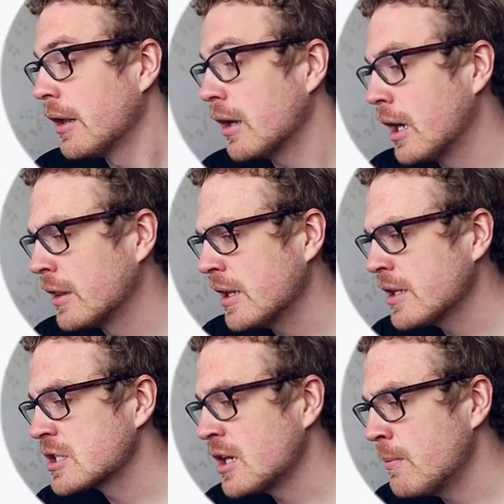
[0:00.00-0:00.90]
Uh, then
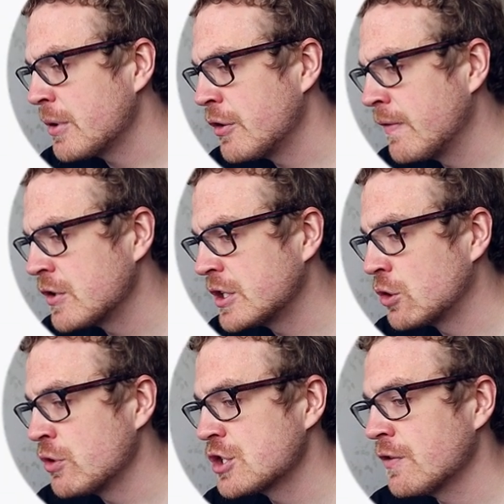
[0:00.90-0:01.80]
there's Tampere University
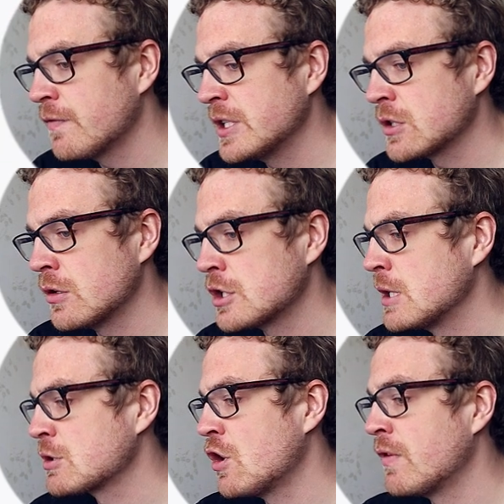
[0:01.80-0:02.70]
tuition fee
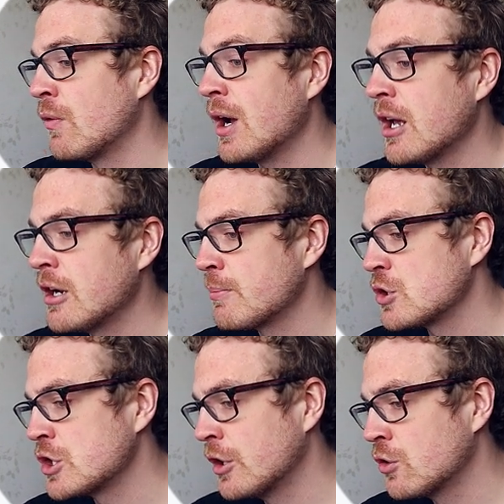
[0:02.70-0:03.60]
scholarships cover
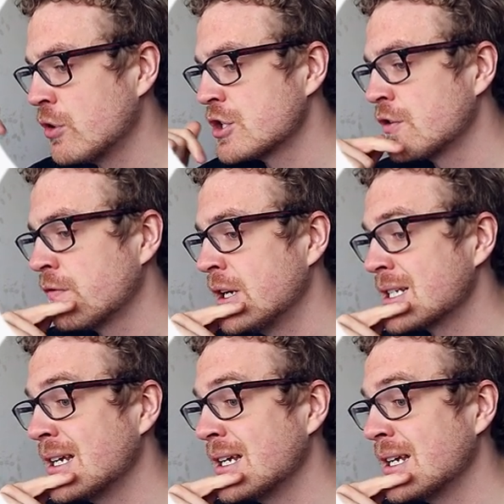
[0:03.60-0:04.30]
100% tuition fees